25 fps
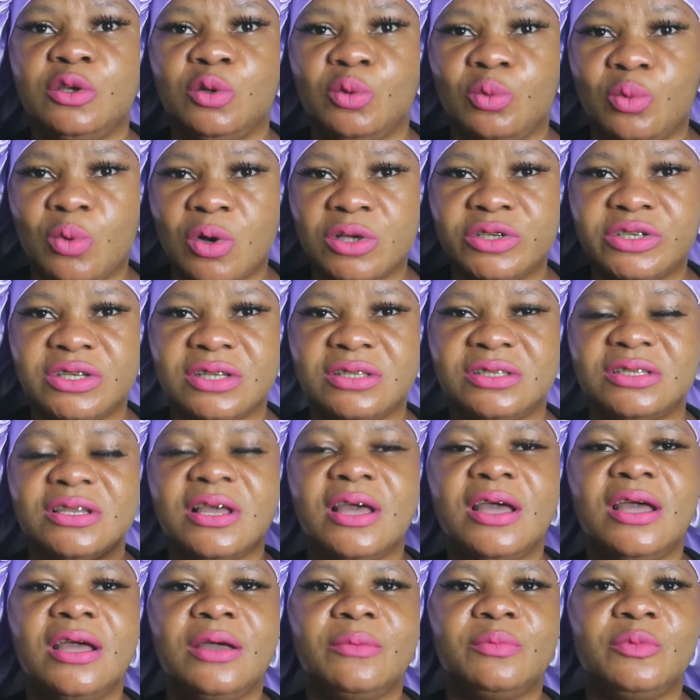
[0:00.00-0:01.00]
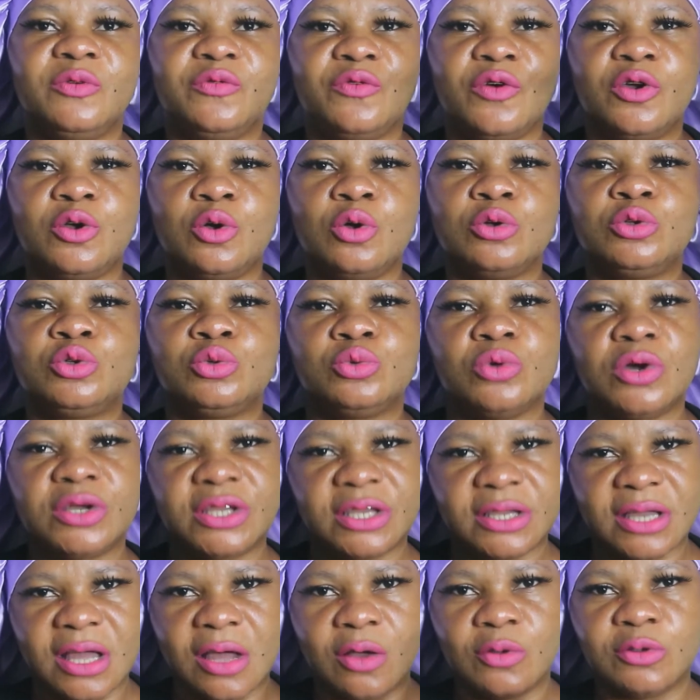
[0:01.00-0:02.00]
You wash it before you go to work.
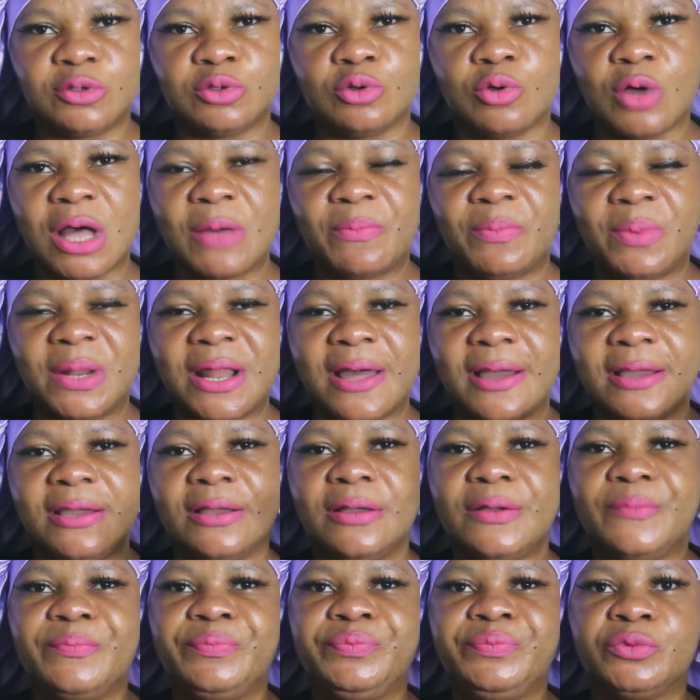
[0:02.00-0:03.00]
You can also apply.